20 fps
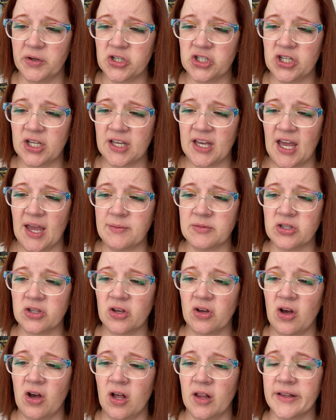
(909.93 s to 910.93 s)
she came to the
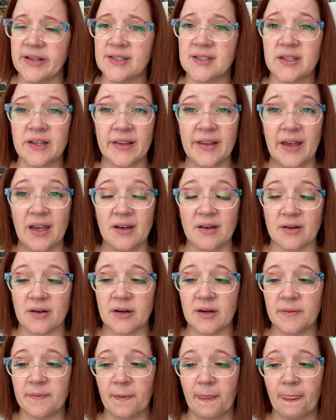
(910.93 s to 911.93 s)
hall has delayed her.